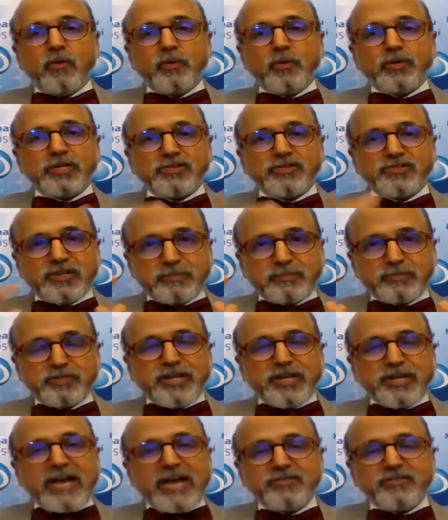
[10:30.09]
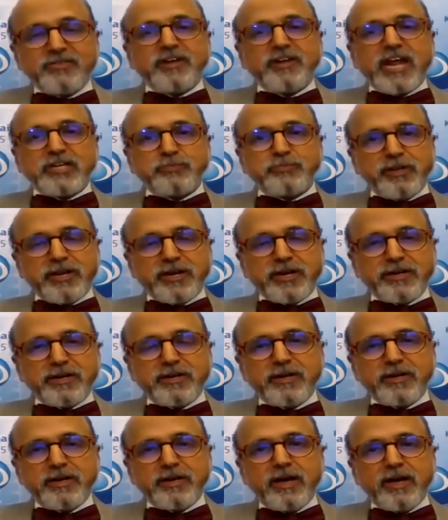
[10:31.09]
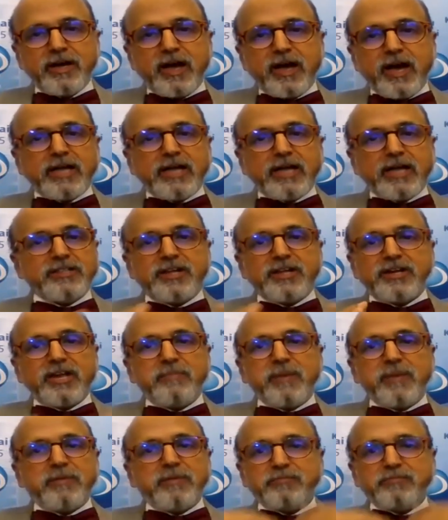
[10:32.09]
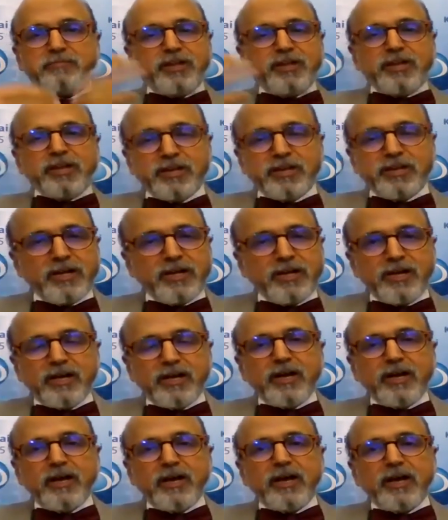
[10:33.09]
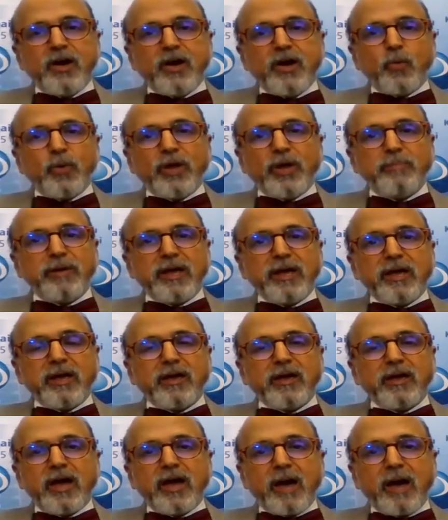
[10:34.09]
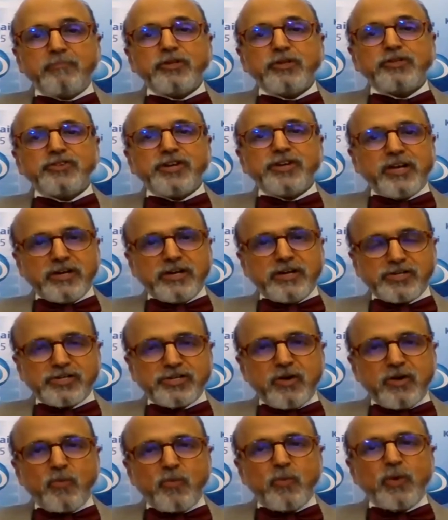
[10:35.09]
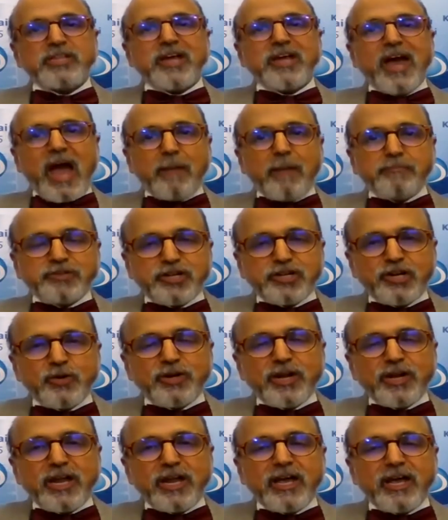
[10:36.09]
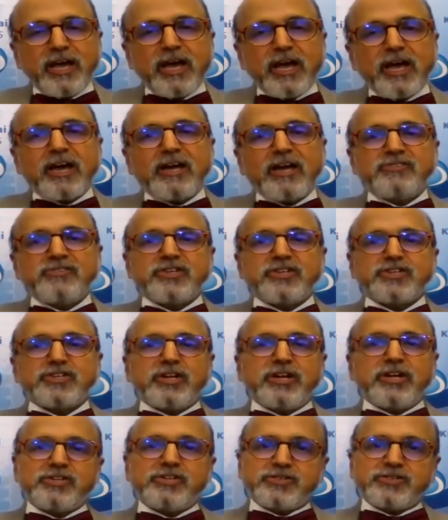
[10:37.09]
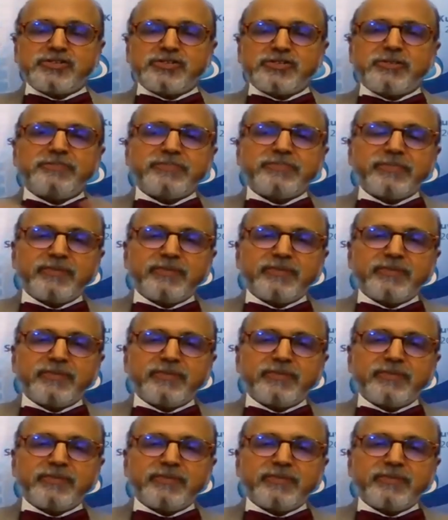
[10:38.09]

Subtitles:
with a substantive grace period, and the repayment period will be up to 3 years with absolutely a concessional interest.